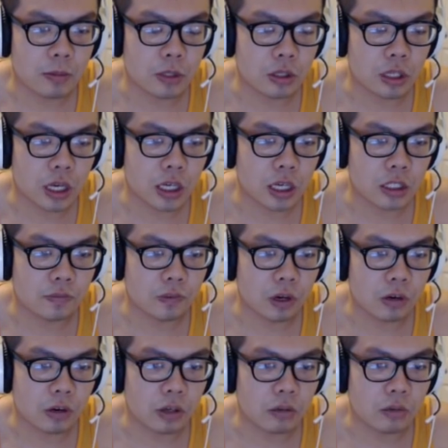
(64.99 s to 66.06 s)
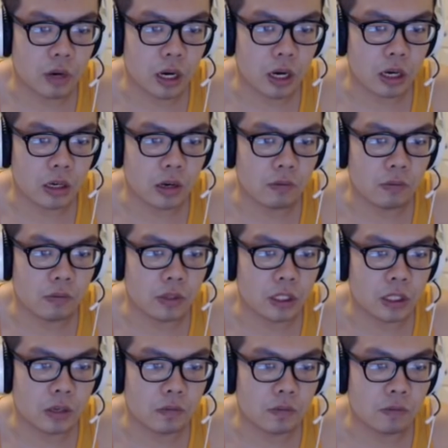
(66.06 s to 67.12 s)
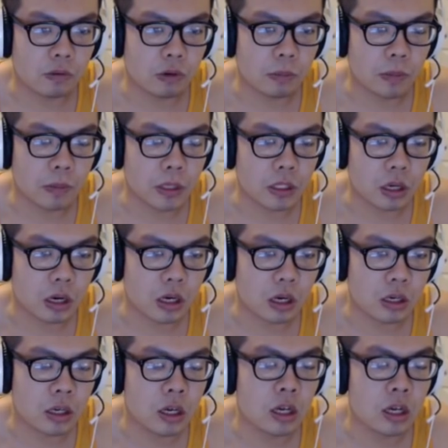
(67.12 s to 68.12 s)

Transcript: so you guys are already aware of what tier 4 weapons are.